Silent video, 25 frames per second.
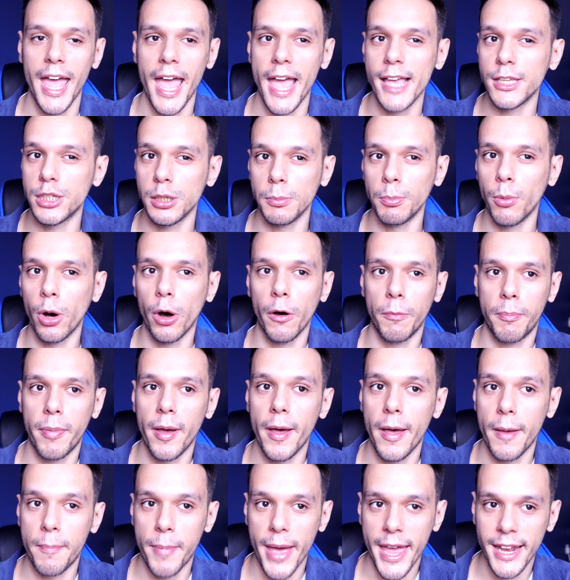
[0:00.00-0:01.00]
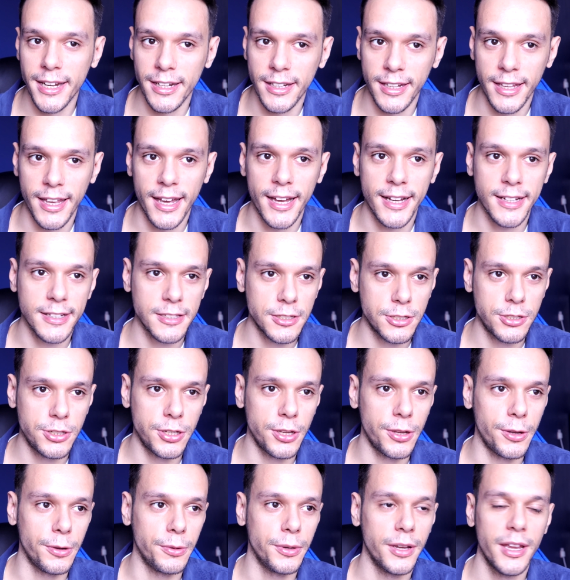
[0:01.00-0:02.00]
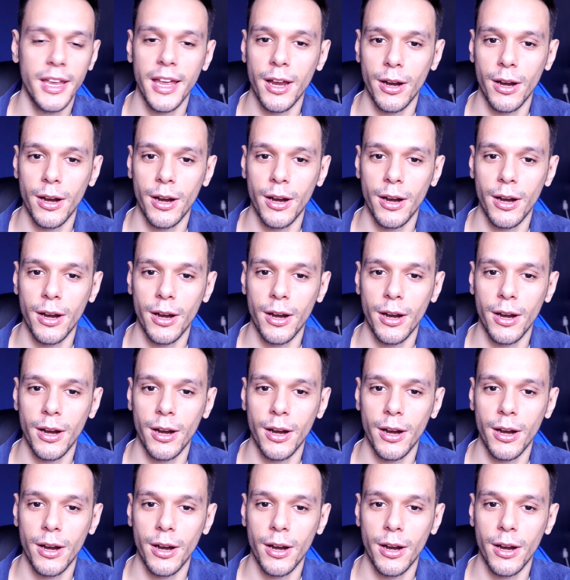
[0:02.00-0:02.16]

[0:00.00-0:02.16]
it's a pain in the ass to